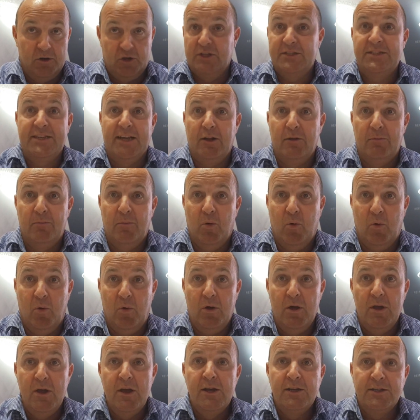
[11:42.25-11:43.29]
to sell
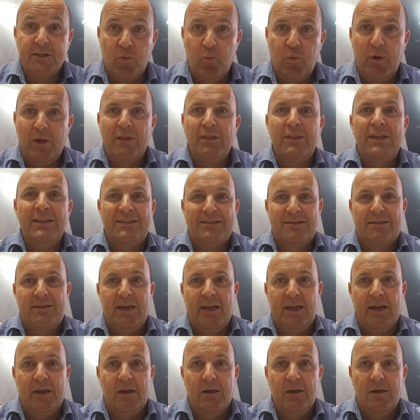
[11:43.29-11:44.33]
more. So will this
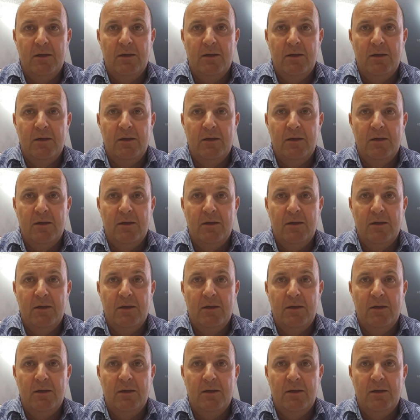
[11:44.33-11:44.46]
thing